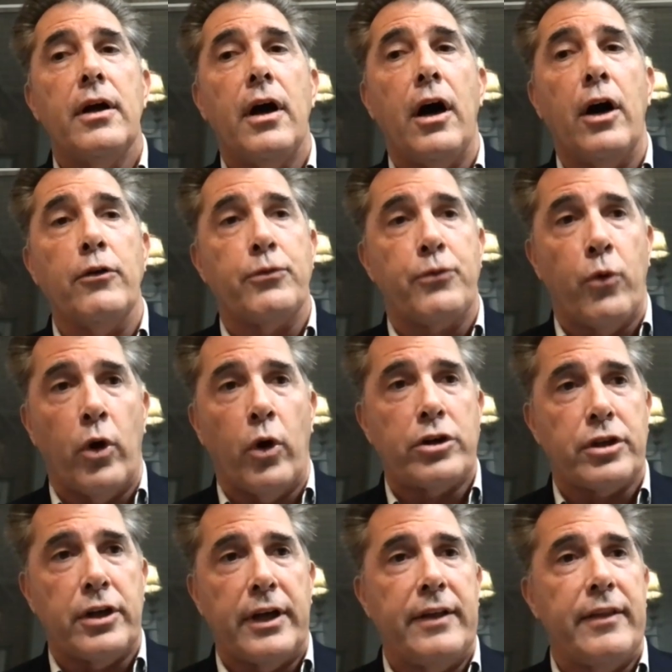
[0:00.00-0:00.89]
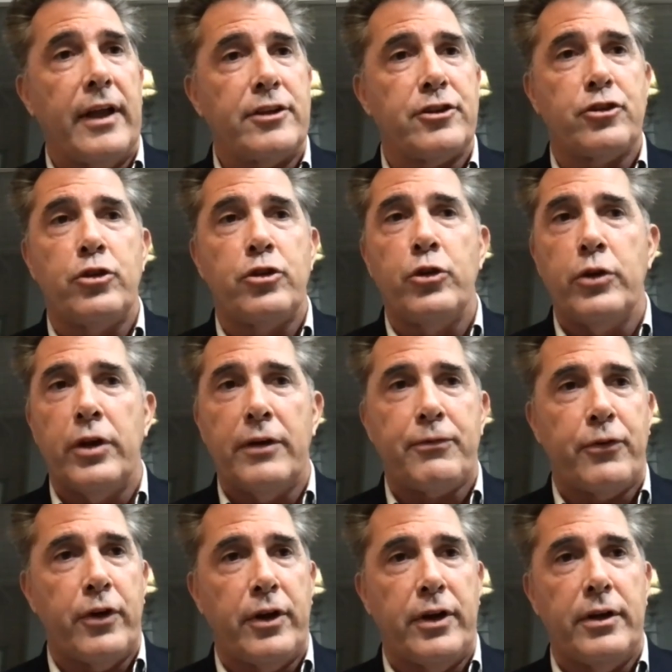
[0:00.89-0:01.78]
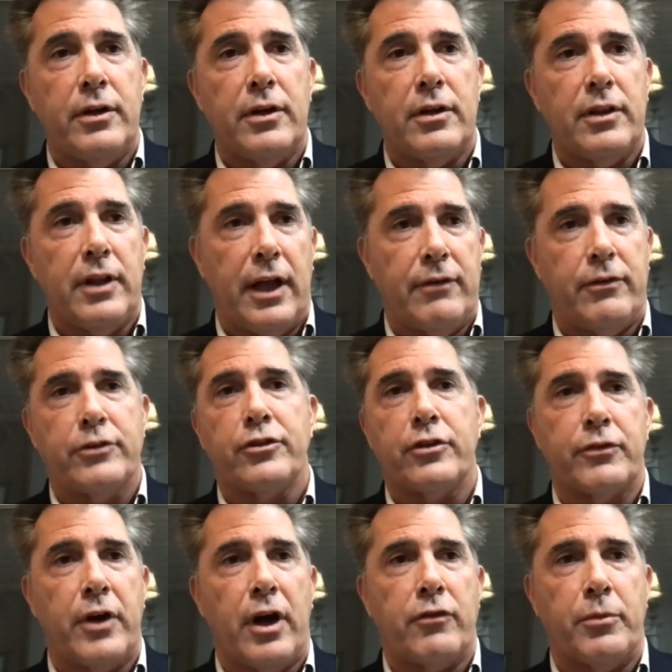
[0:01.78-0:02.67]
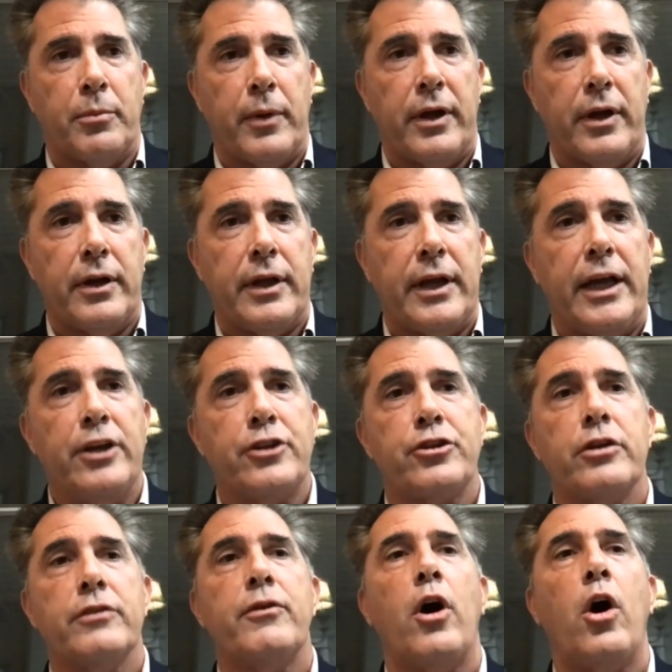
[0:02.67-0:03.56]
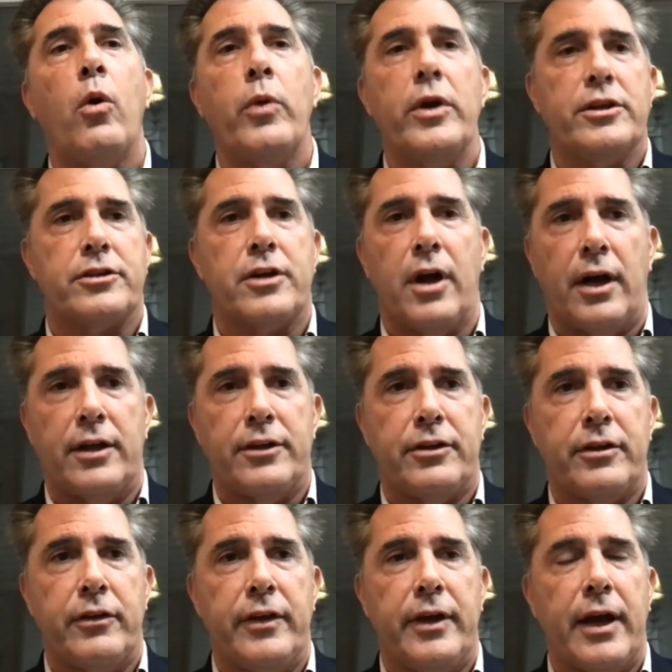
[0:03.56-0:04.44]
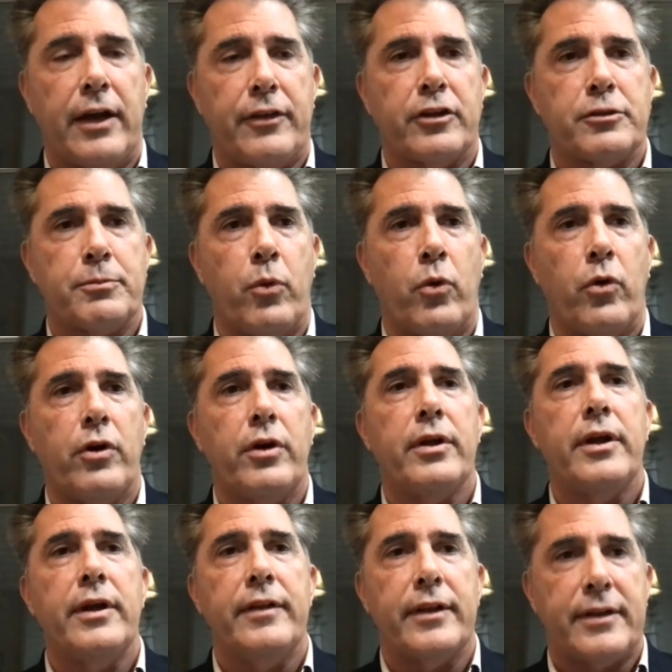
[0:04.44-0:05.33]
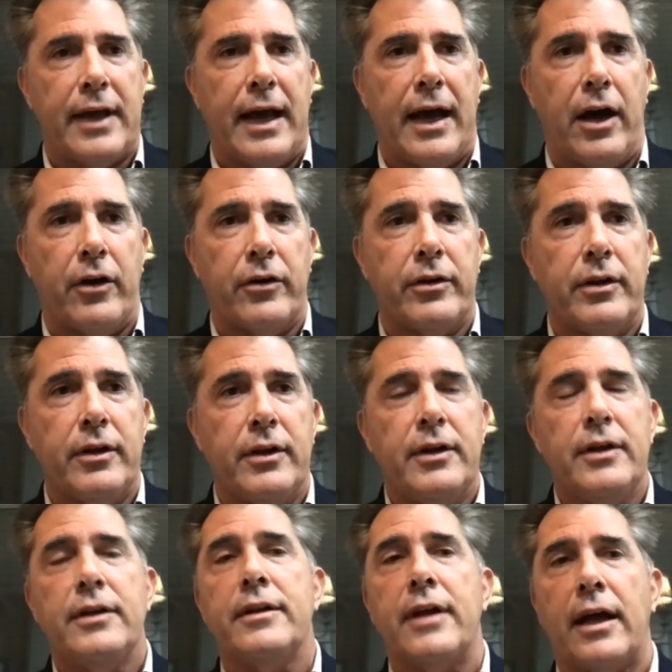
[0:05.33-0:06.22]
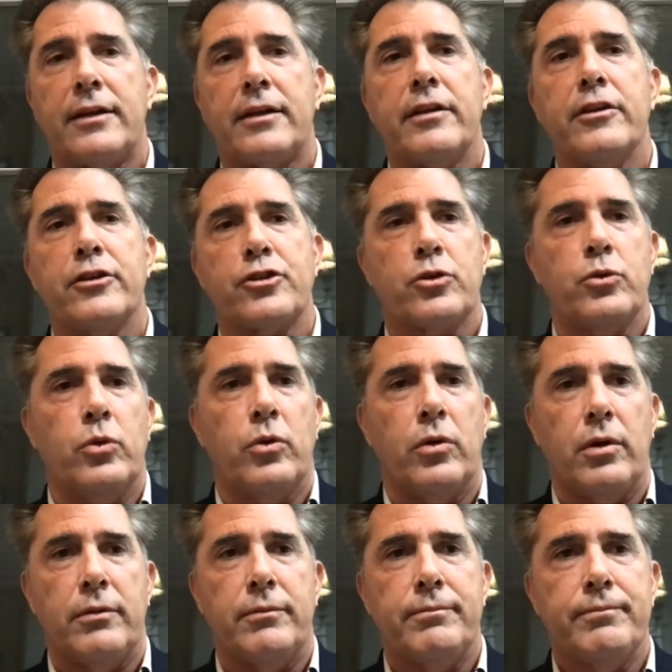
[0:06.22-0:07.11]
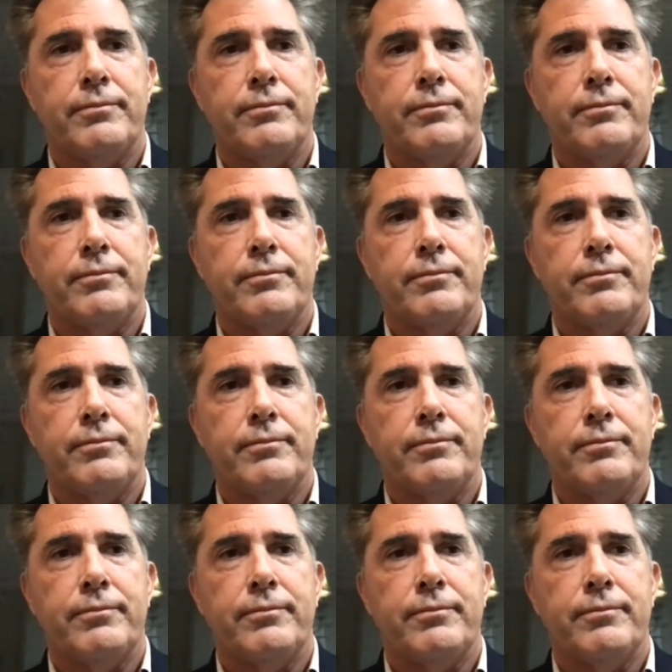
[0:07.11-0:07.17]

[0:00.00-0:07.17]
Unfortunately, that's two different levels of government. He should have always gone to the ethics board in the town, not to the school.